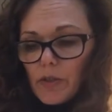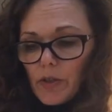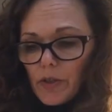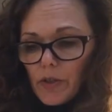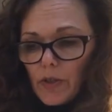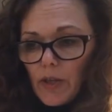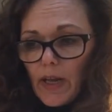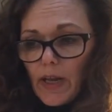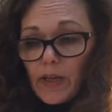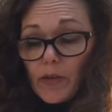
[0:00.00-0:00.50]

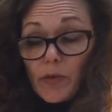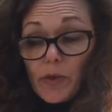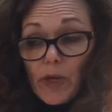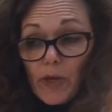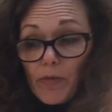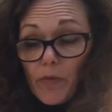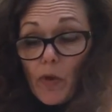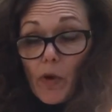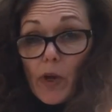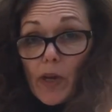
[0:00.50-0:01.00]
like we
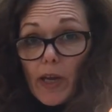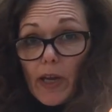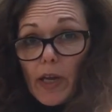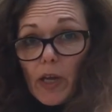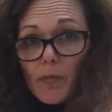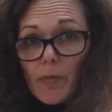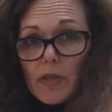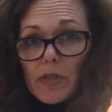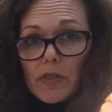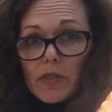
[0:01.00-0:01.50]
have the
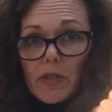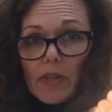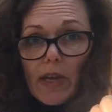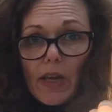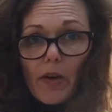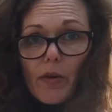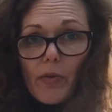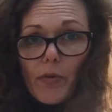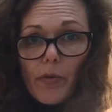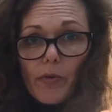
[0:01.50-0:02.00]
elements, the
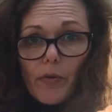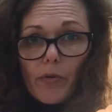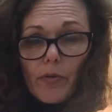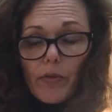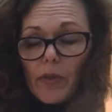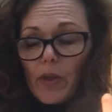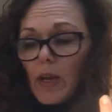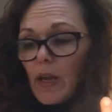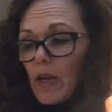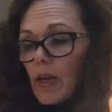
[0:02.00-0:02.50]
earth,
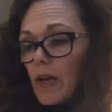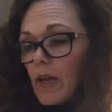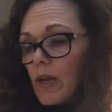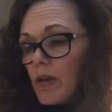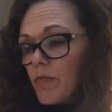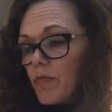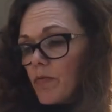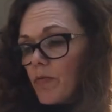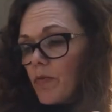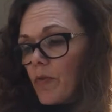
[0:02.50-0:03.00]
air,
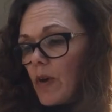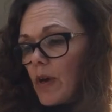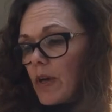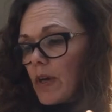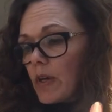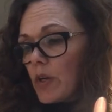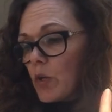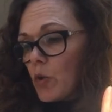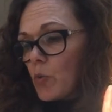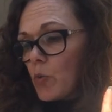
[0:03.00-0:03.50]

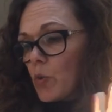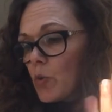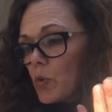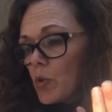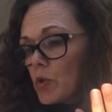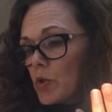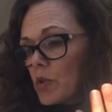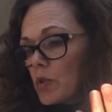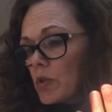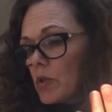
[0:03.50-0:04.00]
fire,
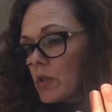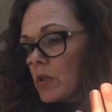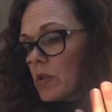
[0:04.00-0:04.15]
water.